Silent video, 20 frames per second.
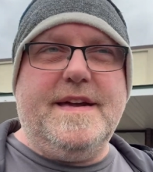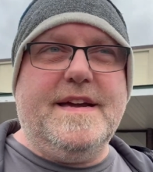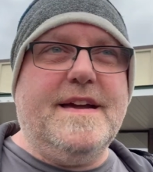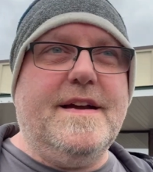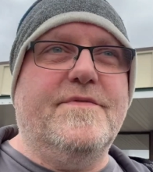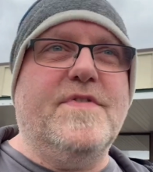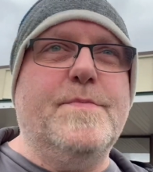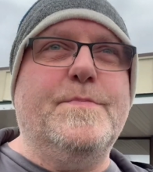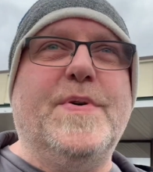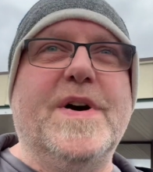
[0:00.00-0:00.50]

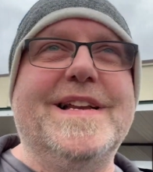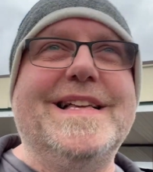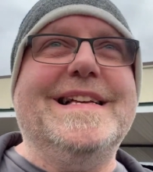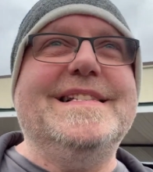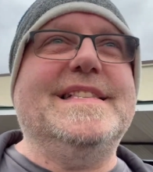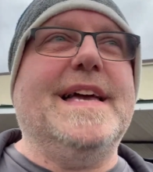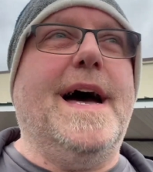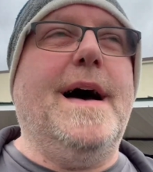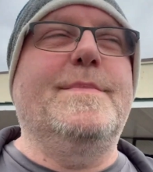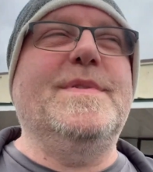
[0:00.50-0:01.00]
everybody,
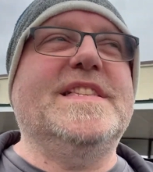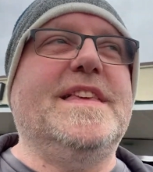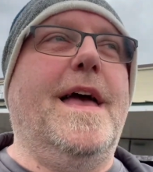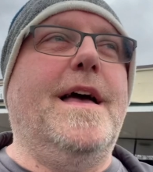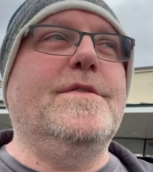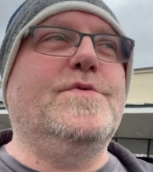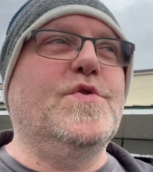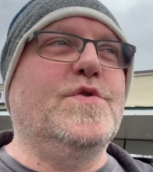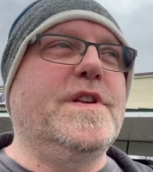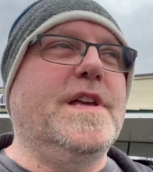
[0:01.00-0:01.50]
Thomas
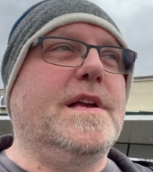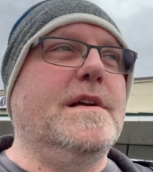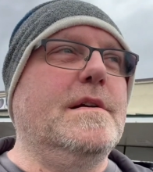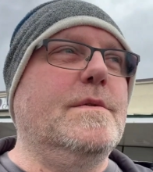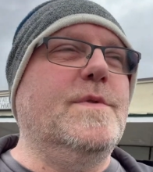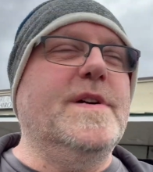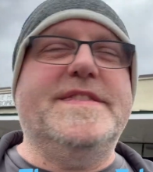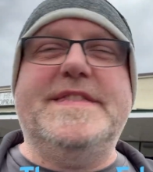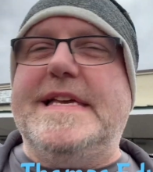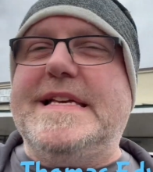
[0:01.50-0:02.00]
Edward here
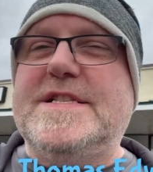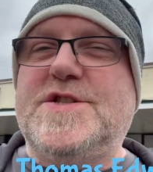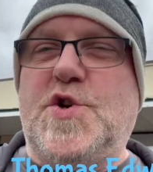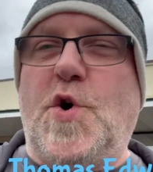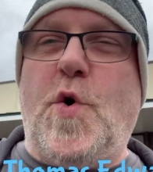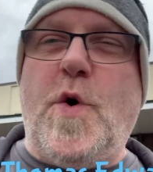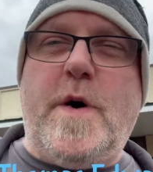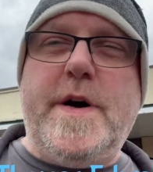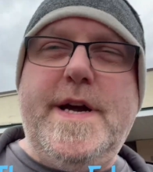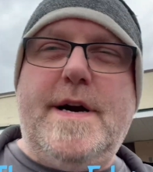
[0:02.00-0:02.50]
with the
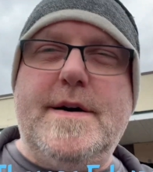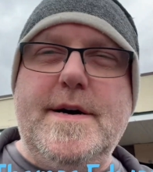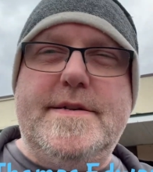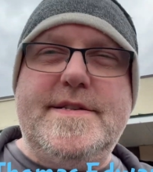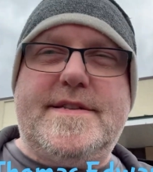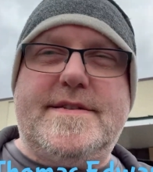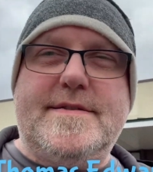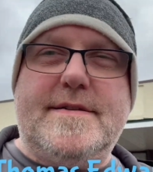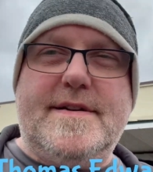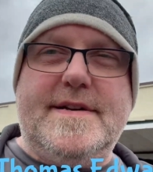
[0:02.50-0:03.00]
Toy Hunt
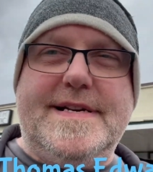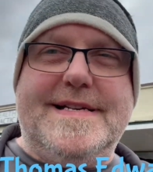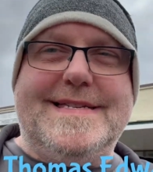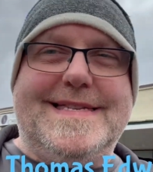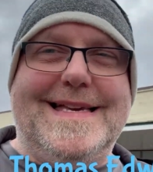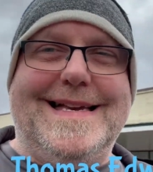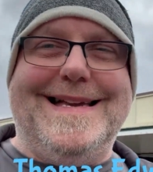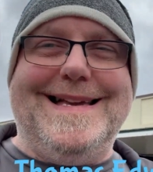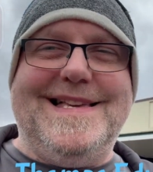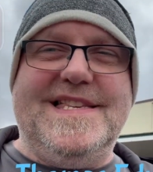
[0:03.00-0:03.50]
Circus,
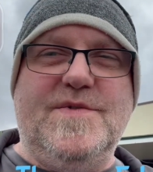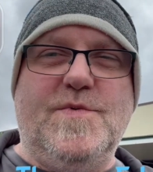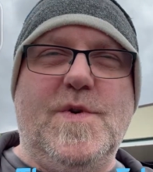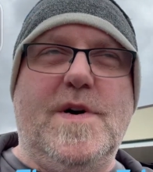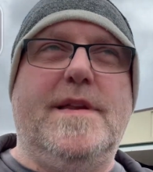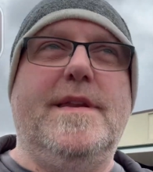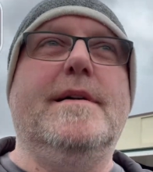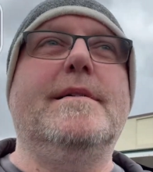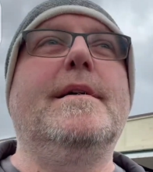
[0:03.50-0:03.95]
and guess what?